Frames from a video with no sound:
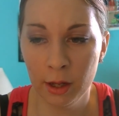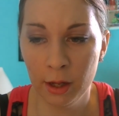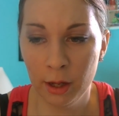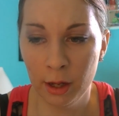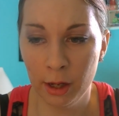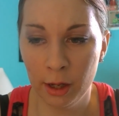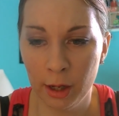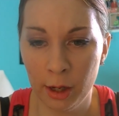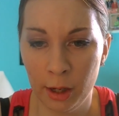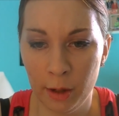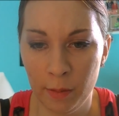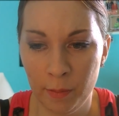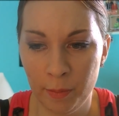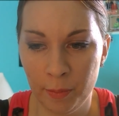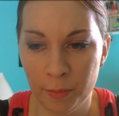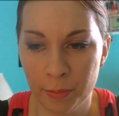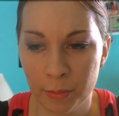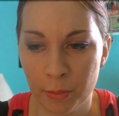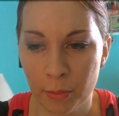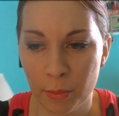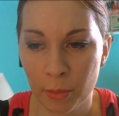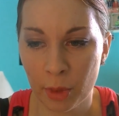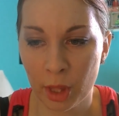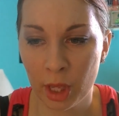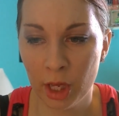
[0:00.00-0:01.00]

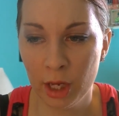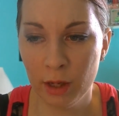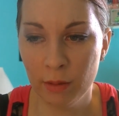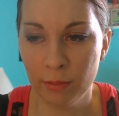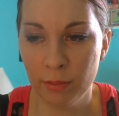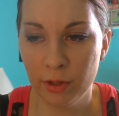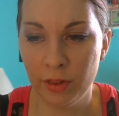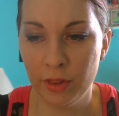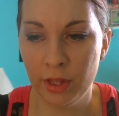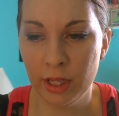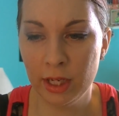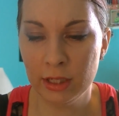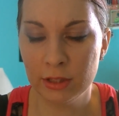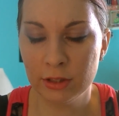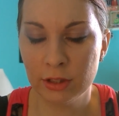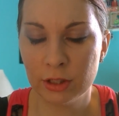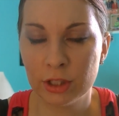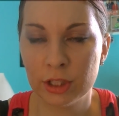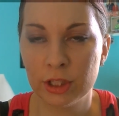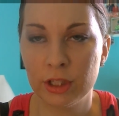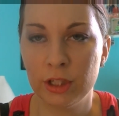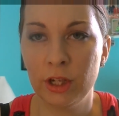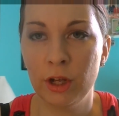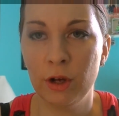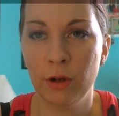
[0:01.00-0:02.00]
But things are
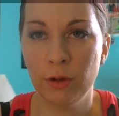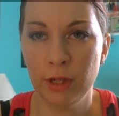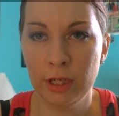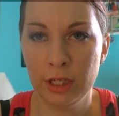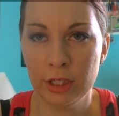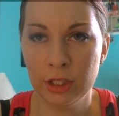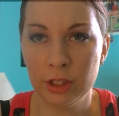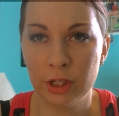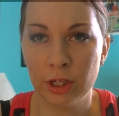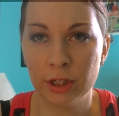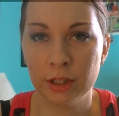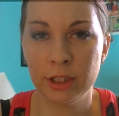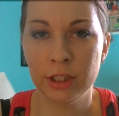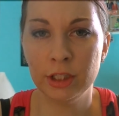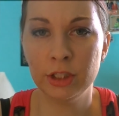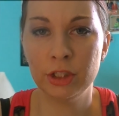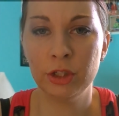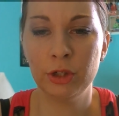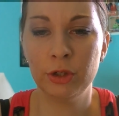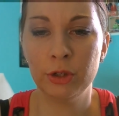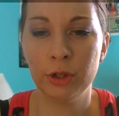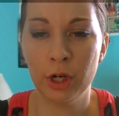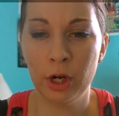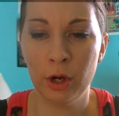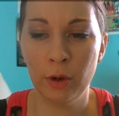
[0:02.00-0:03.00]
slowly starting to
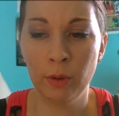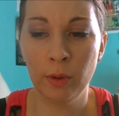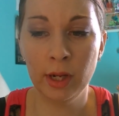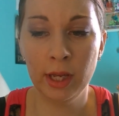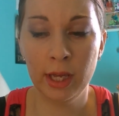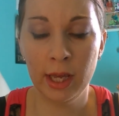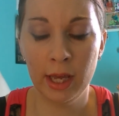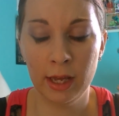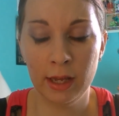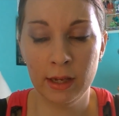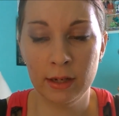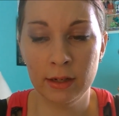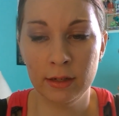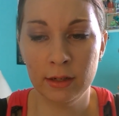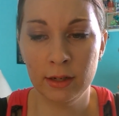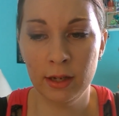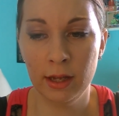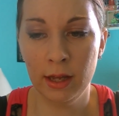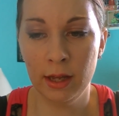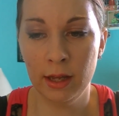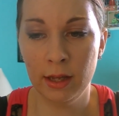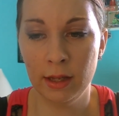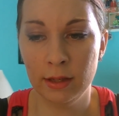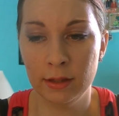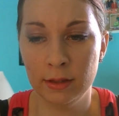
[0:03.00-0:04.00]
grow again,
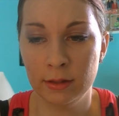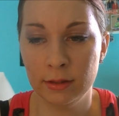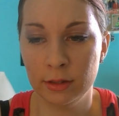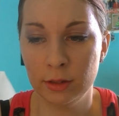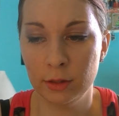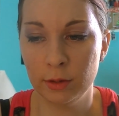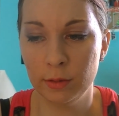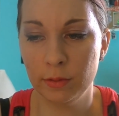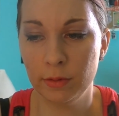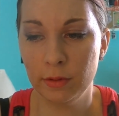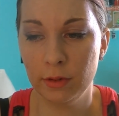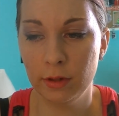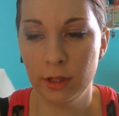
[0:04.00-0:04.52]
and